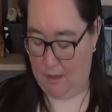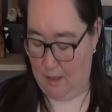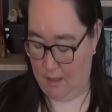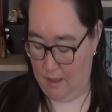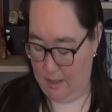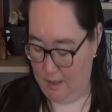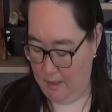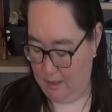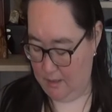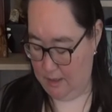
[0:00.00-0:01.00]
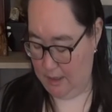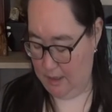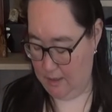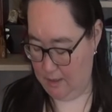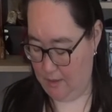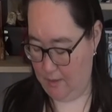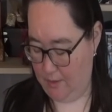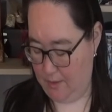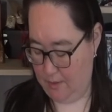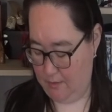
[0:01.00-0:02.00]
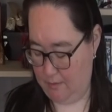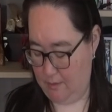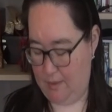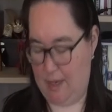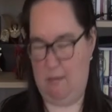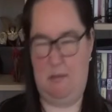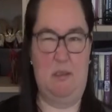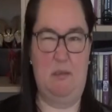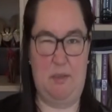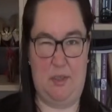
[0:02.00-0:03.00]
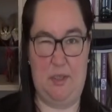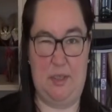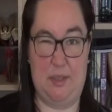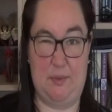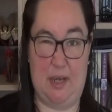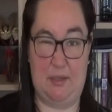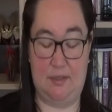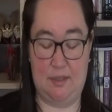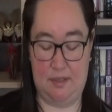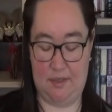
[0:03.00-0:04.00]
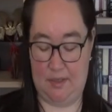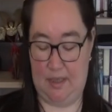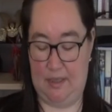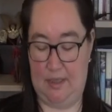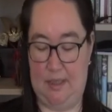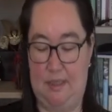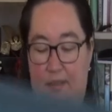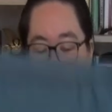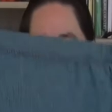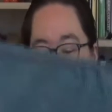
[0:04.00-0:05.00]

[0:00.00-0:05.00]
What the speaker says: I need another around 30 rounds to get this done.